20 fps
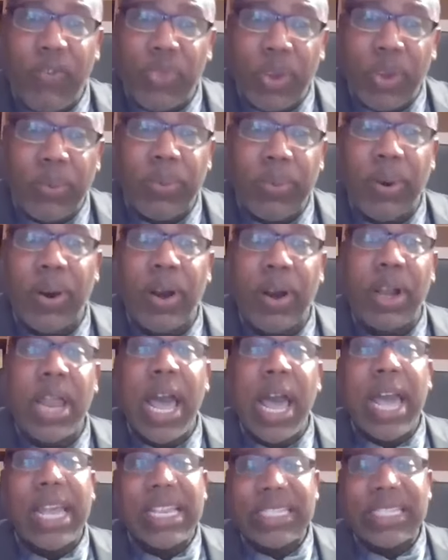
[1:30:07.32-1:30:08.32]
of the world
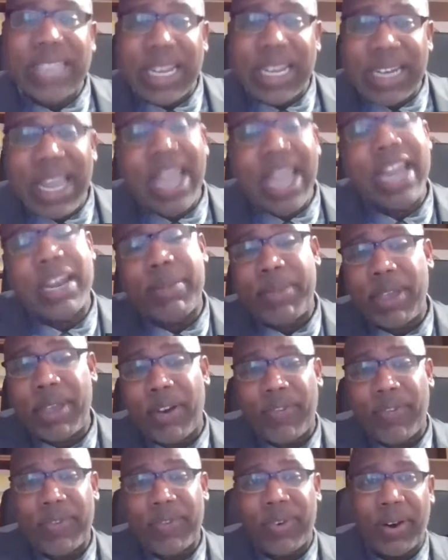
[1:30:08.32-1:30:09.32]
is an
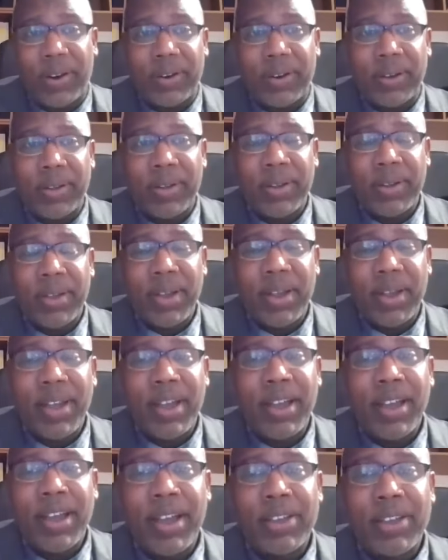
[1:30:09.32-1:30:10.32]
enemy of God.
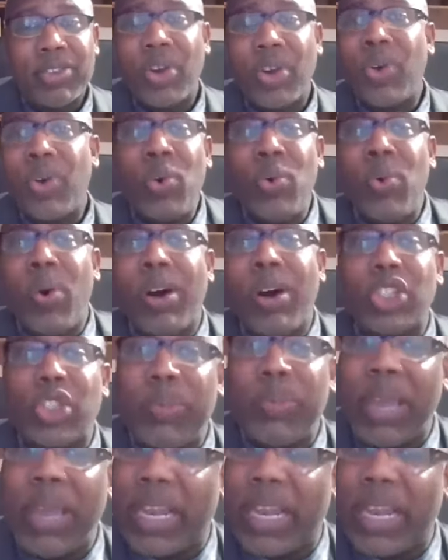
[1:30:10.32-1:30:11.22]
So who wants